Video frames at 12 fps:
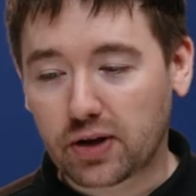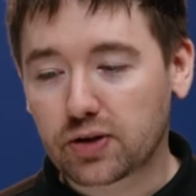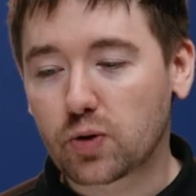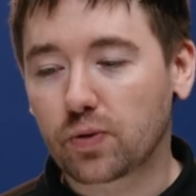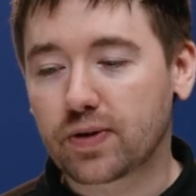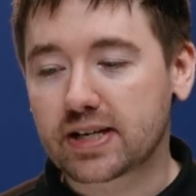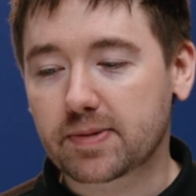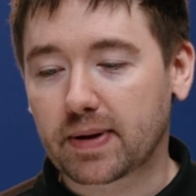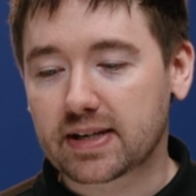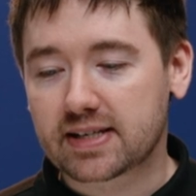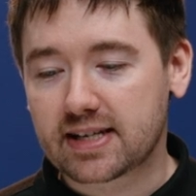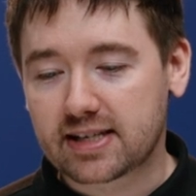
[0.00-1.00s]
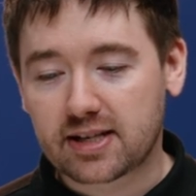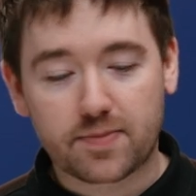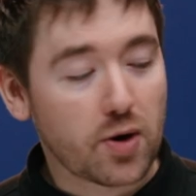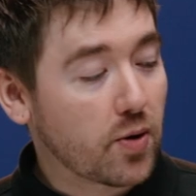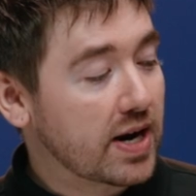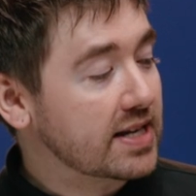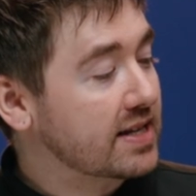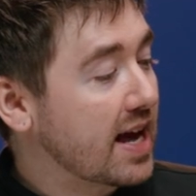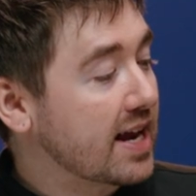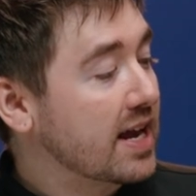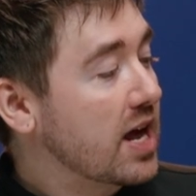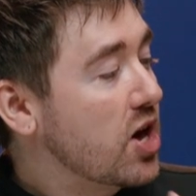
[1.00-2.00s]
Other cool things about this system though is
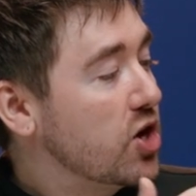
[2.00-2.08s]
that